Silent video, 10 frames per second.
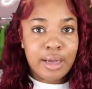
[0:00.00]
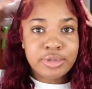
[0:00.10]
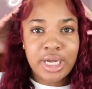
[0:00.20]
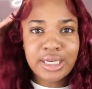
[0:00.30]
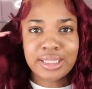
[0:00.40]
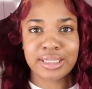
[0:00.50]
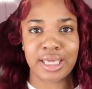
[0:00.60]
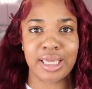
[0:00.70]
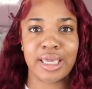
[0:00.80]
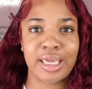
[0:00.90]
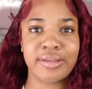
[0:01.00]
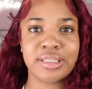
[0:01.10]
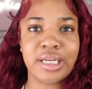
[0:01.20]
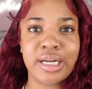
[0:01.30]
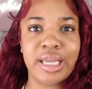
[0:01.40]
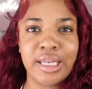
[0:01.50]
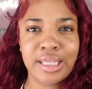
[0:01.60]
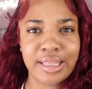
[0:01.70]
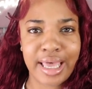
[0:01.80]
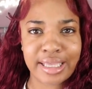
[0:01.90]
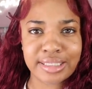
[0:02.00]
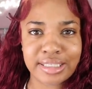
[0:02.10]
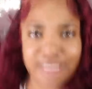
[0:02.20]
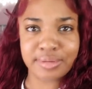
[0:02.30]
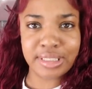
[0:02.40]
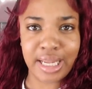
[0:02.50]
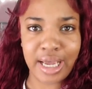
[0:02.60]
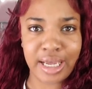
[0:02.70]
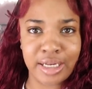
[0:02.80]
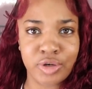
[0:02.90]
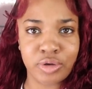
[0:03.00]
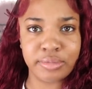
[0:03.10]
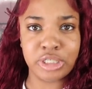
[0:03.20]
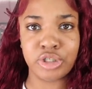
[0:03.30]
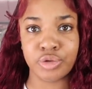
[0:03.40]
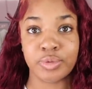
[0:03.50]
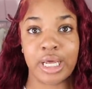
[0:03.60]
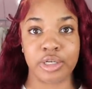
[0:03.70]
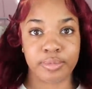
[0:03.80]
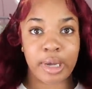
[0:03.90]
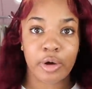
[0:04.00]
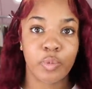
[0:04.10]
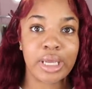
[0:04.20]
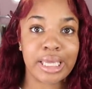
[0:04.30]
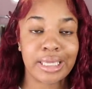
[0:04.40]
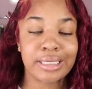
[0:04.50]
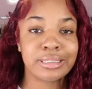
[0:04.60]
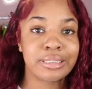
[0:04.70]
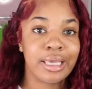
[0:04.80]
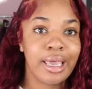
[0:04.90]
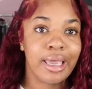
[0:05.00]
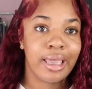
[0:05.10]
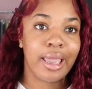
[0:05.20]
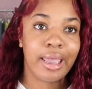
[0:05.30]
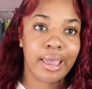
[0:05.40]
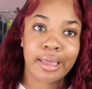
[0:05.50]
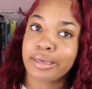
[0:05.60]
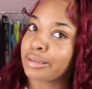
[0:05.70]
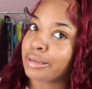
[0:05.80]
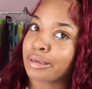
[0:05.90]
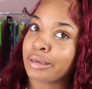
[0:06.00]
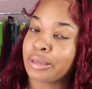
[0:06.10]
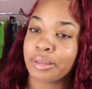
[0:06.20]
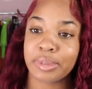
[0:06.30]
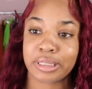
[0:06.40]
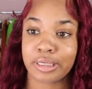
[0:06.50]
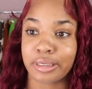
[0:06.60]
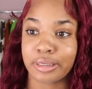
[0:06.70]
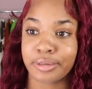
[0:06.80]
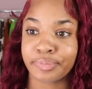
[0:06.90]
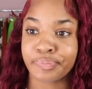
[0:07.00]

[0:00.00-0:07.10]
I'm trying to think, is there any last steps that I normally do when I do my wigs? And let me think.